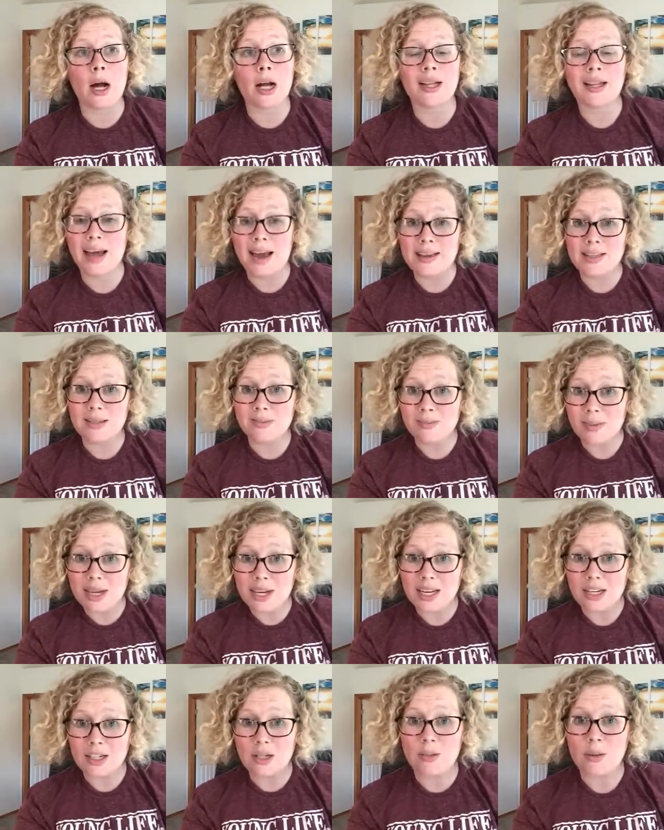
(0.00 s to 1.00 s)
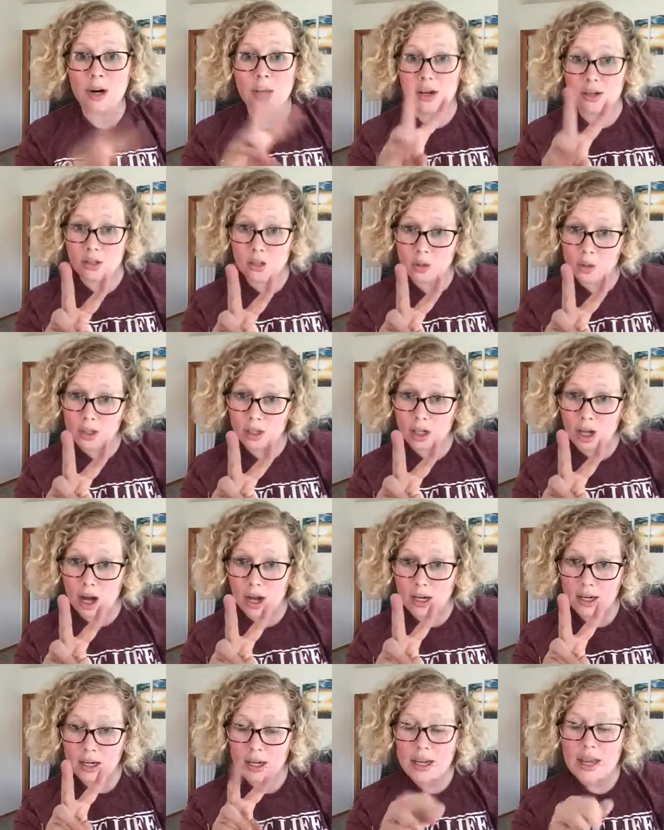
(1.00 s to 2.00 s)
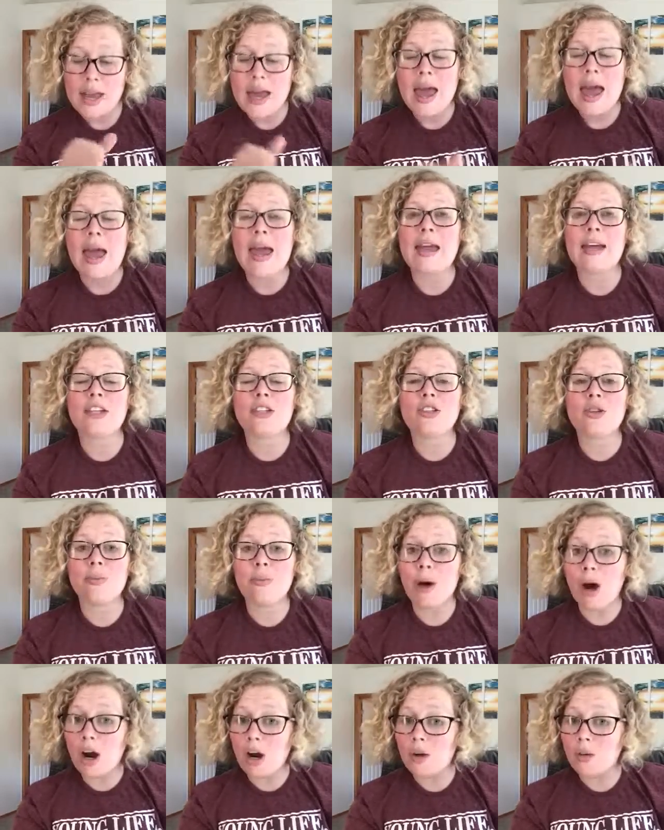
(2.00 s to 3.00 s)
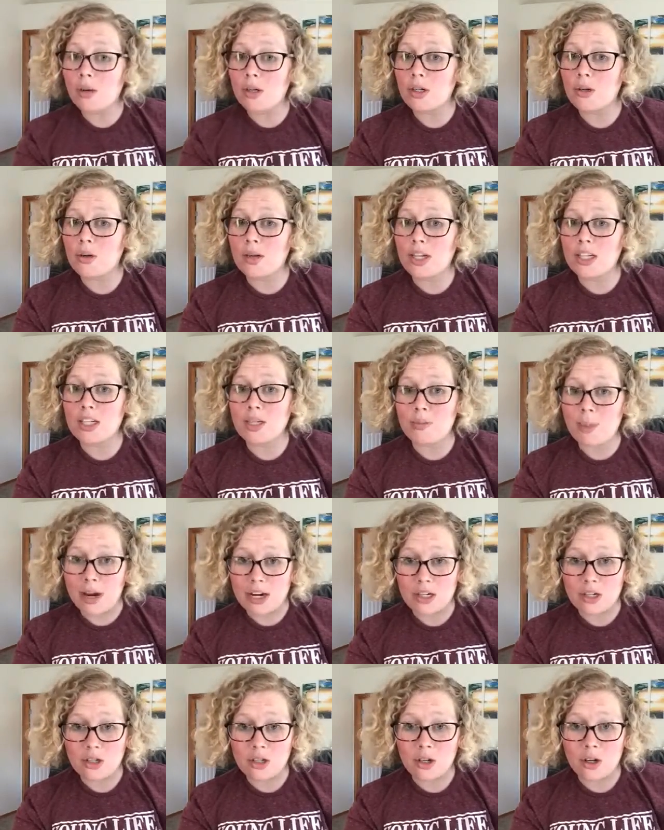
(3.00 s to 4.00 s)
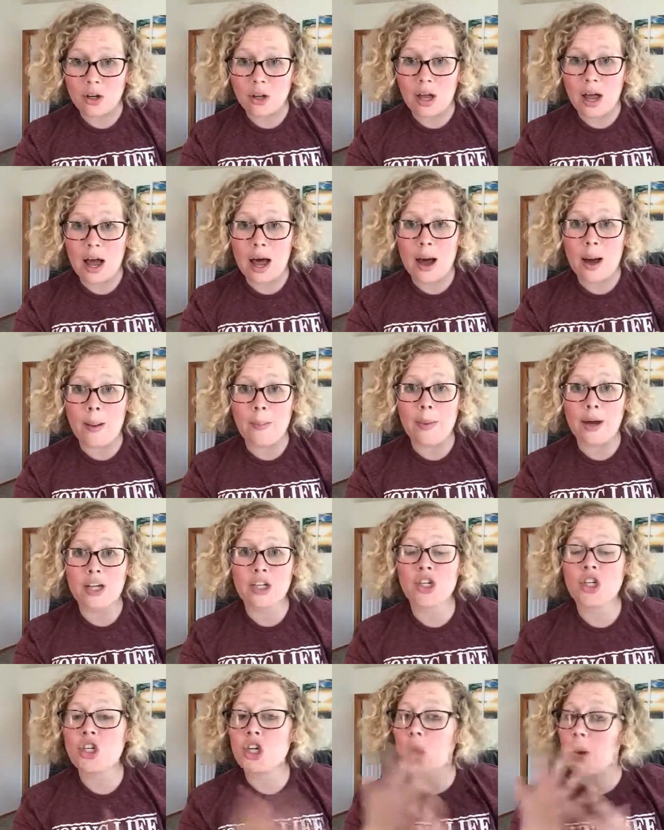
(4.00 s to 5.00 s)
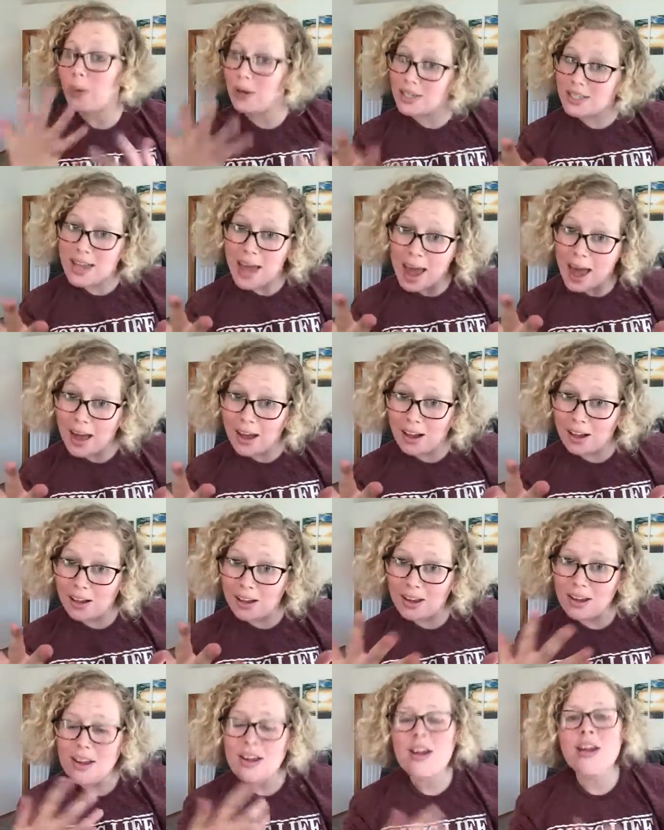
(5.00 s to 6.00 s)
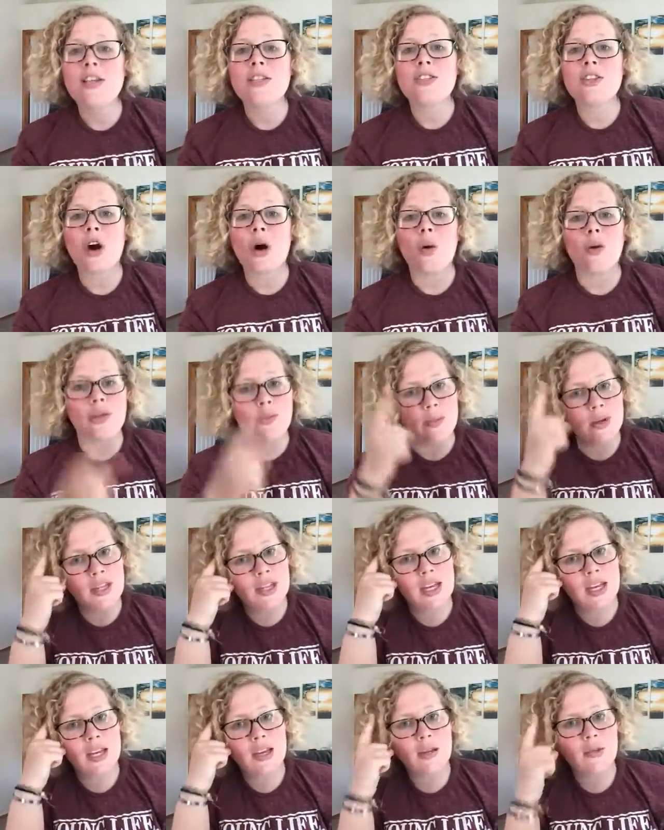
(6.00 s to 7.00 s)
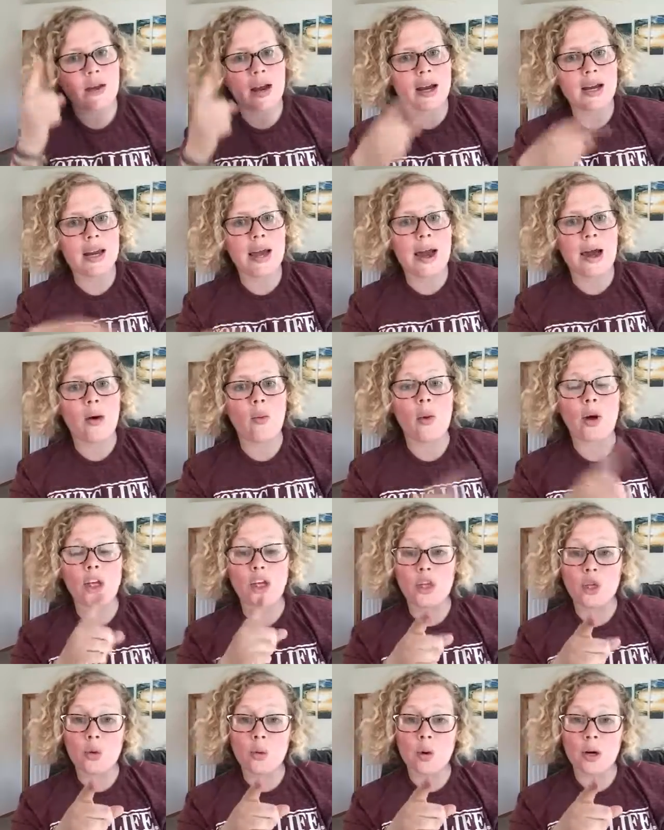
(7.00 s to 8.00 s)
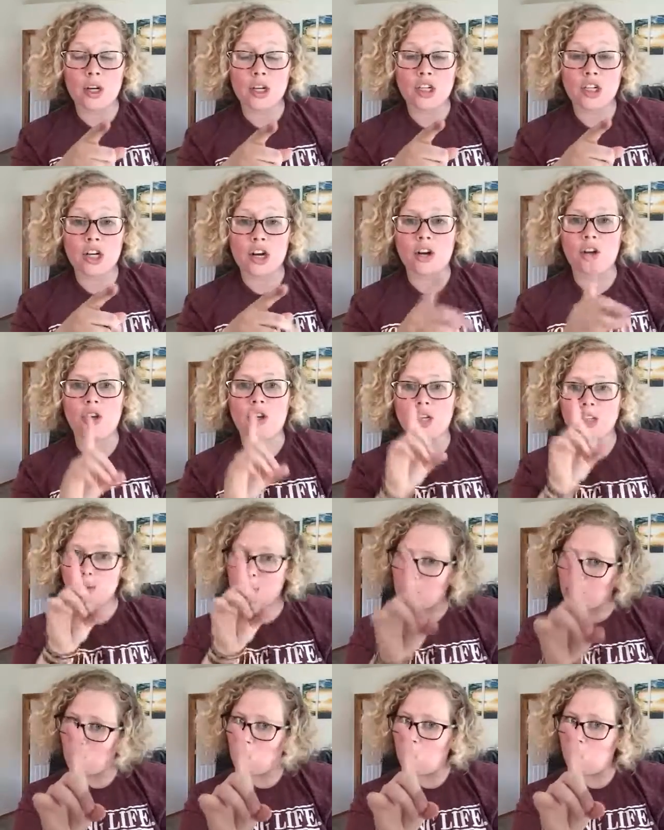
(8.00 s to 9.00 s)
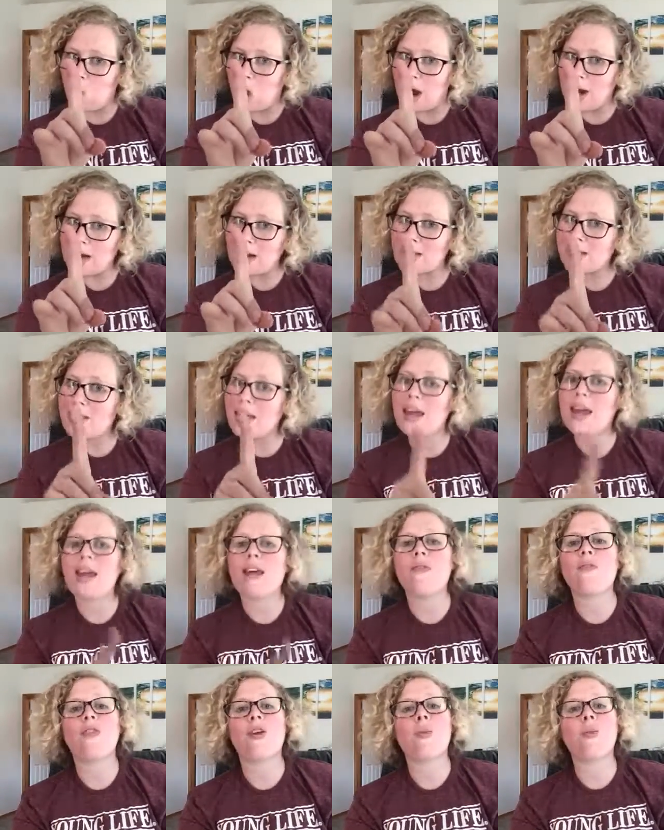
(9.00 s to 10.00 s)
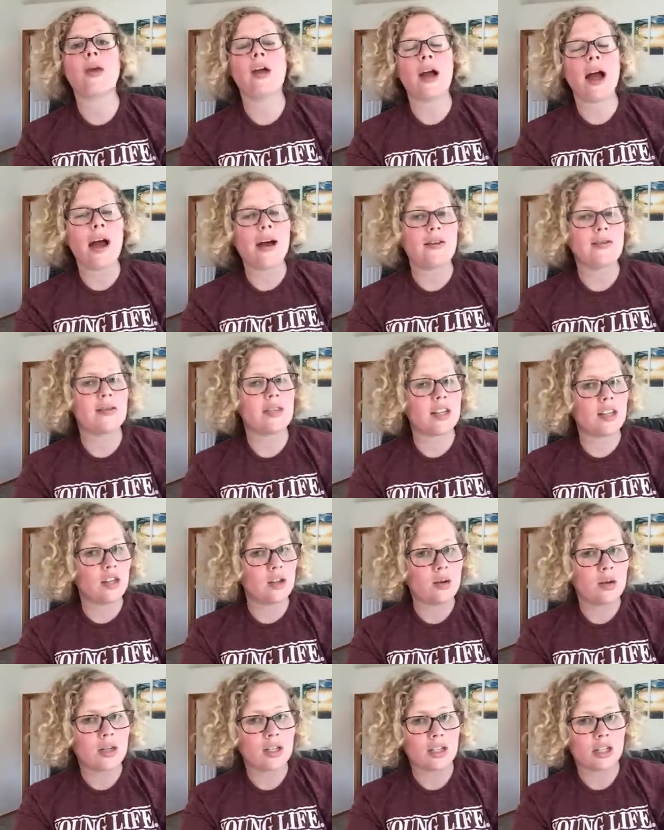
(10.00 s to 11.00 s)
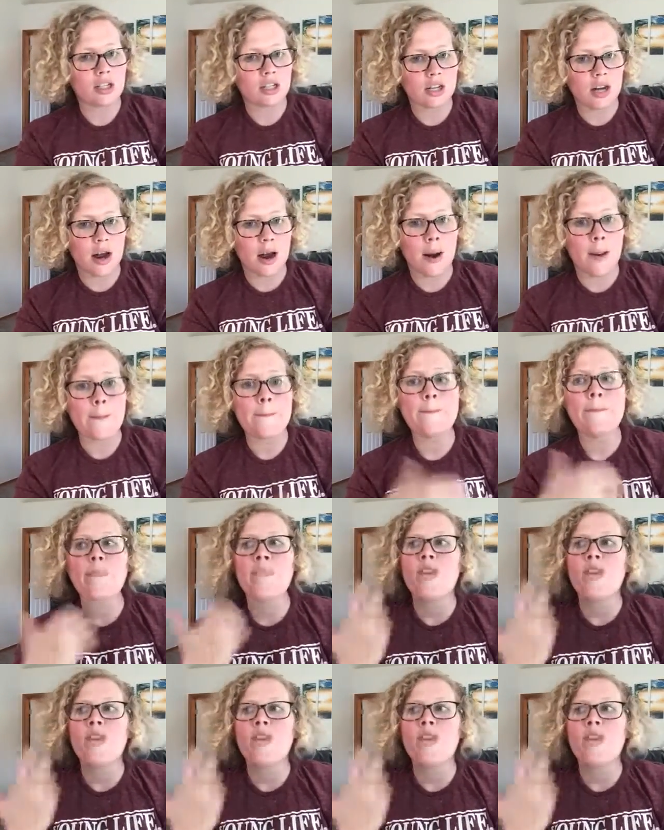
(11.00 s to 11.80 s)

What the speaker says: class meeting tomorrow at 2 o'clock. And tomorrow we're doing a special show and tell. So be thinking right now what you want to share. You get to pick one thing from your house that you get to share